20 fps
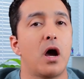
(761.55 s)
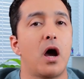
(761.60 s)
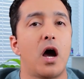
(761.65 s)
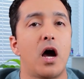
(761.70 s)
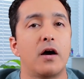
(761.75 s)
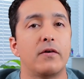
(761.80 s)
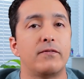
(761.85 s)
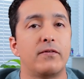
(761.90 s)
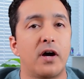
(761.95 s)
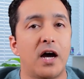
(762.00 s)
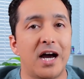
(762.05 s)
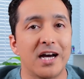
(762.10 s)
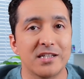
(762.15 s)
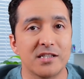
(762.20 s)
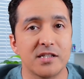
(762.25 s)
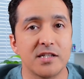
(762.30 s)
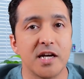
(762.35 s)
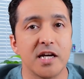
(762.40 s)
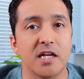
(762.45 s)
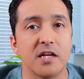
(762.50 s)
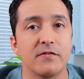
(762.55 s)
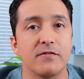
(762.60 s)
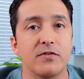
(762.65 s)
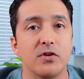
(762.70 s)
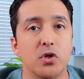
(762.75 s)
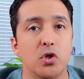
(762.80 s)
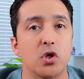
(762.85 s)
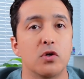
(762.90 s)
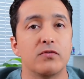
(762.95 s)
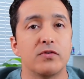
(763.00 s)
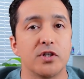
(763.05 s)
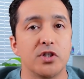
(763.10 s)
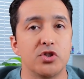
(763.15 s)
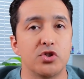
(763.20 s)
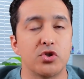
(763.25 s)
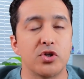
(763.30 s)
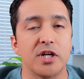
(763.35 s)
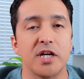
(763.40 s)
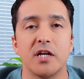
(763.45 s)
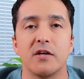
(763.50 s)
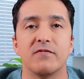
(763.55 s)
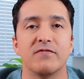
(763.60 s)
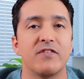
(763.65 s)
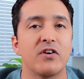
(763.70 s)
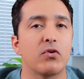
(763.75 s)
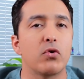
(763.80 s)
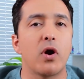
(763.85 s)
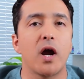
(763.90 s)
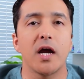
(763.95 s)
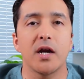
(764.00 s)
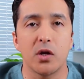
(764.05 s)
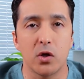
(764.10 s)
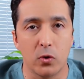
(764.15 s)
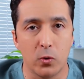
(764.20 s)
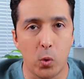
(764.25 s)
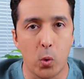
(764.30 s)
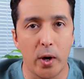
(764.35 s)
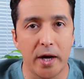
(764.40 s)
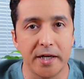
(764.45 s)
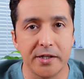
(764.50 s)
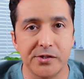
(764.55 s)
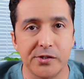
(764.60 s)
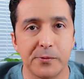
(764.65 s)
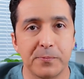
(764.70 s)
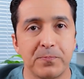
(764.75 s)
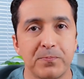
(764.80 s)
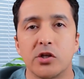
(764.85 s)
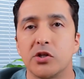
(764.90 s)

of oxidative nerve injury in a variety of ways.